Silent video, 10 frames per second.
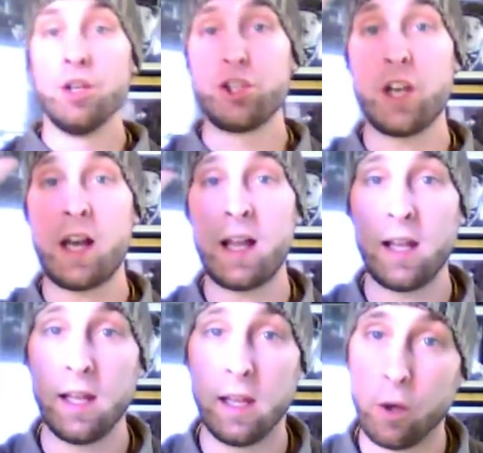
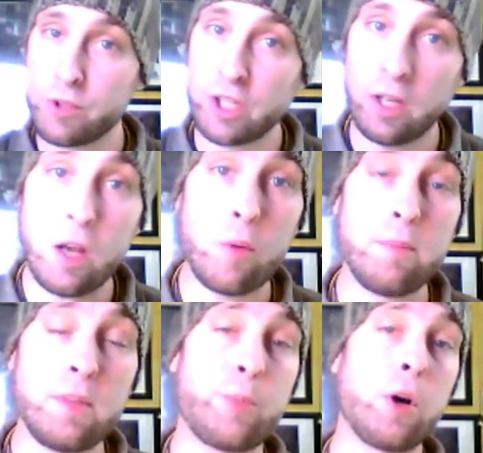Shalom,
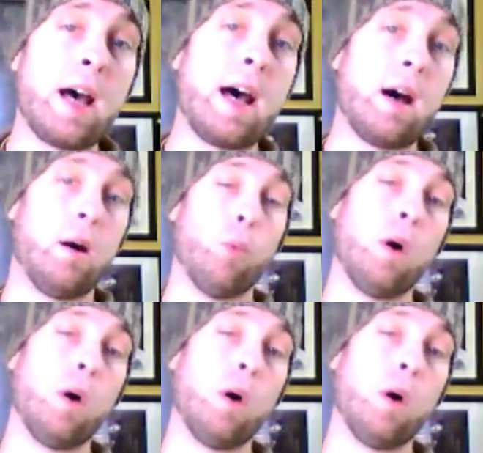shalom, mishpocha.